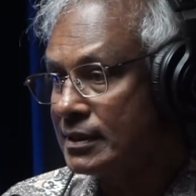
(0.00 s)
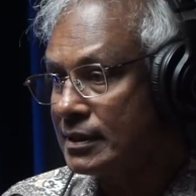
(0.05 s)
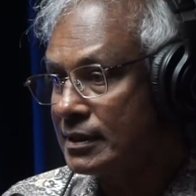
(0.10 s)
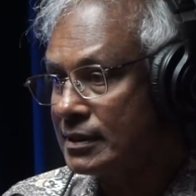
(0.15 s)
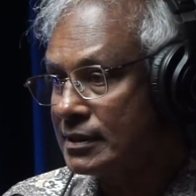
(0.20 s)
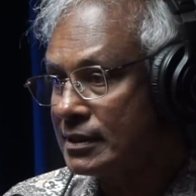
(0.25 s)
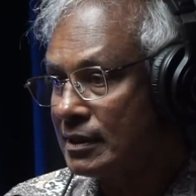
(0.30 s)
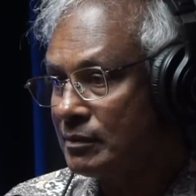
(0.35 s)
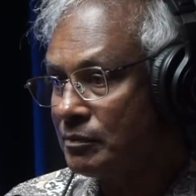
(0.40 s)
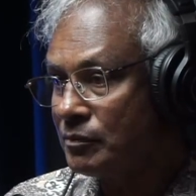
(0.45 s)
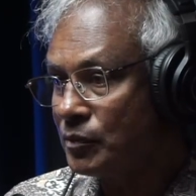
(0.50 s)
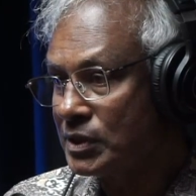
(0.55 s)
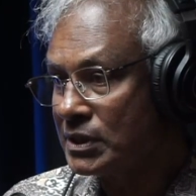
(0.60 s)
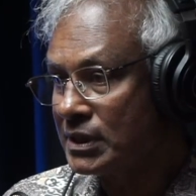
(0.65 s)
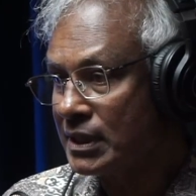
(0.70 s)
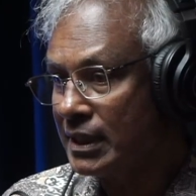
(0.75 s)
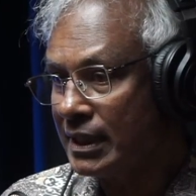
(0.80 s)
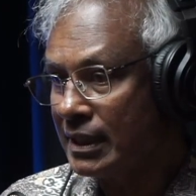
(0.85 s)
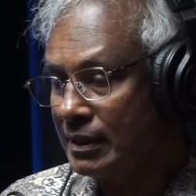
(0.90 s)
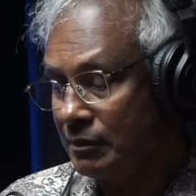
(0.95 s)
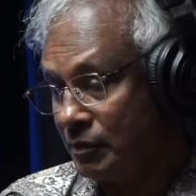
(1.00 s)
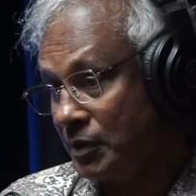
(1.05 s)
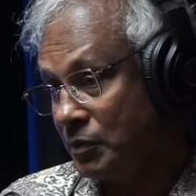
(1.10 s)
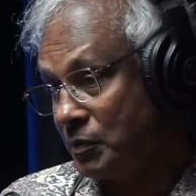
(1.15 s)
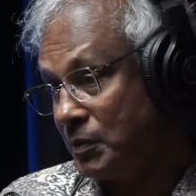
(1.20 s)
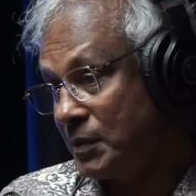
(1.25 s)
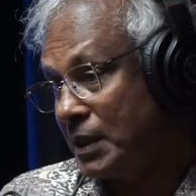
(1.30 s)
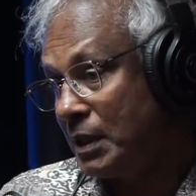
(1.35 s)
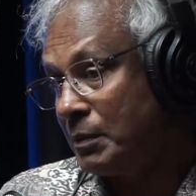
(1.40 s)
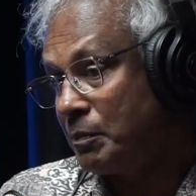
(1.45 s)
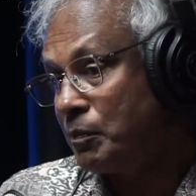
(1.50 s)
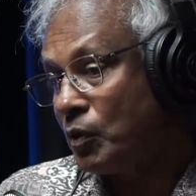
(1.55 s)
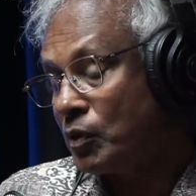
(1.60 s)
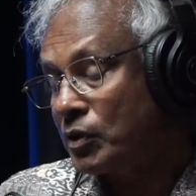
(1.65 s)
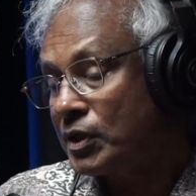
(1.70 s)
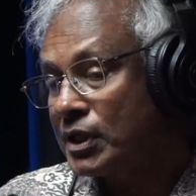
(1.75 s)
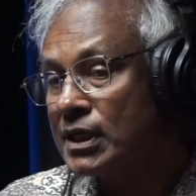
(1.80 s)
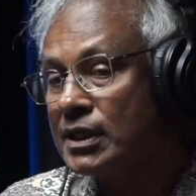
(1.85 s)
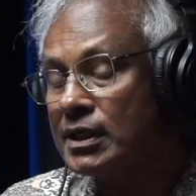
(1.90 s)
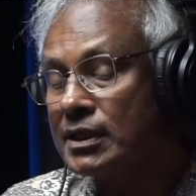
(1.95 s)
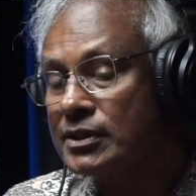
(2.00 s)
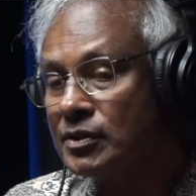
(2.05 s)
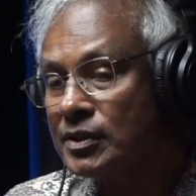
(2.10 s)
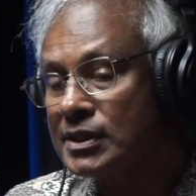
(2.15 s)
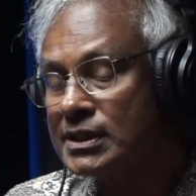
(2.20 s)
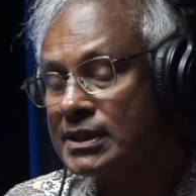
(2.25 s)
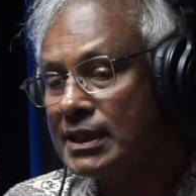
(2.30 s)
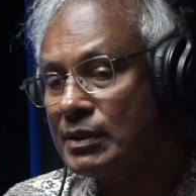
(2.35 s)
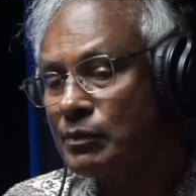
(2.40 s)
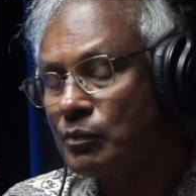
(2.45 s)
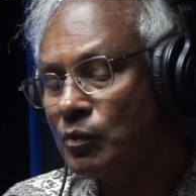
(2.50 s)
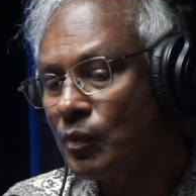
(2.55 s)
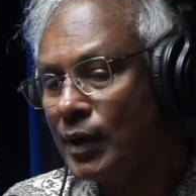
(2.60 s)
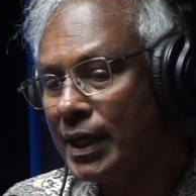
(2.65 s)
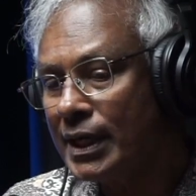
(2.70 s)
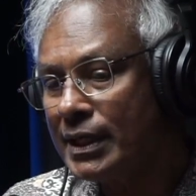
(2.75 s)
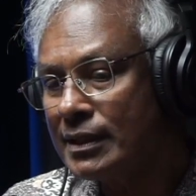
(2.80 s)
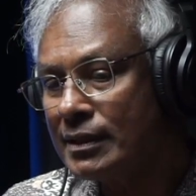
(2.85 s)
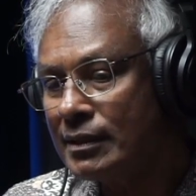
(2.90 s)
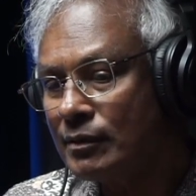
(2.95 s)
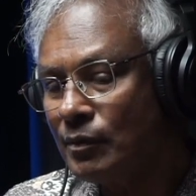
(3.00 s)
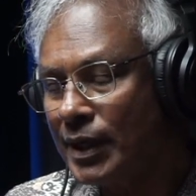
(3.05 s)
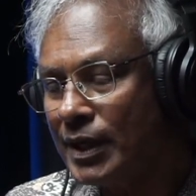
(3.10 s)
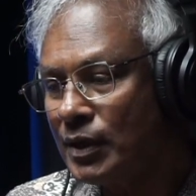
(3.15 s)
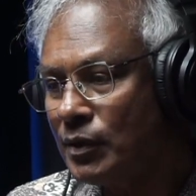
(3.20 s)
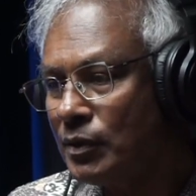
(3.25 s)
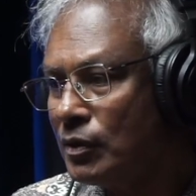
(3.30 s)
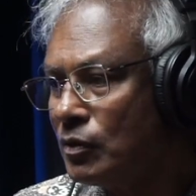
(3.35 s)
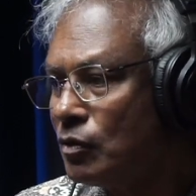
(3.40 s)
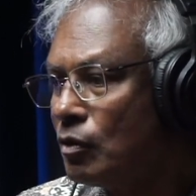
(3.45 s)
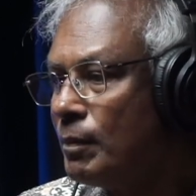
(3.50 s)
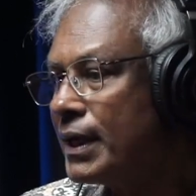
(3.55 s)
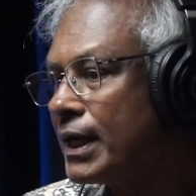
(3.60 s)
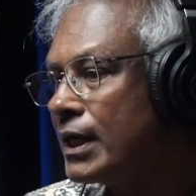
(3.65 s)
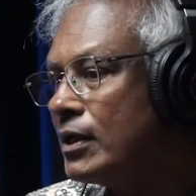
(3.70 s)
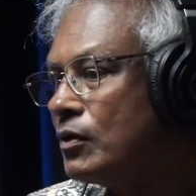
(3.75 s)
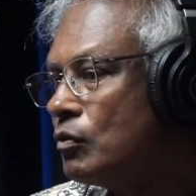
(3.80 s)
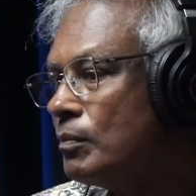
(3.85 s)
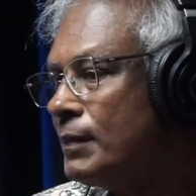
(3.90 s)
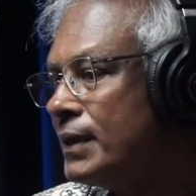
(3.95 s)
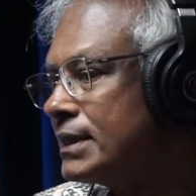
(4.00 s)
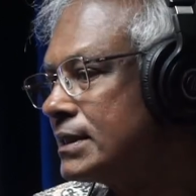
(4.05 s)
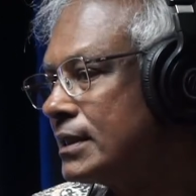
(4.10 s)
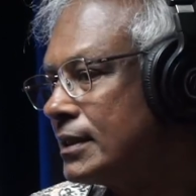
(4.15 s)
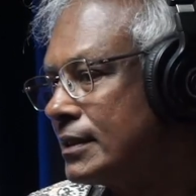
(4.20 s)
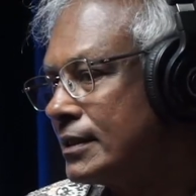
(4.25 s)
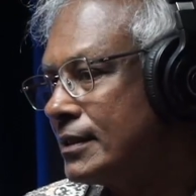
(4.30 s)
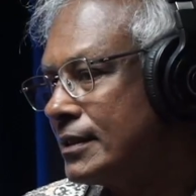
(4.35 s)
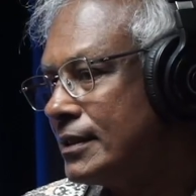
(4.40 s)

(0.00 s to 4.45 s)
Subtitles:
some were saying, because we became political, so they said, why don't you go back and do medicine?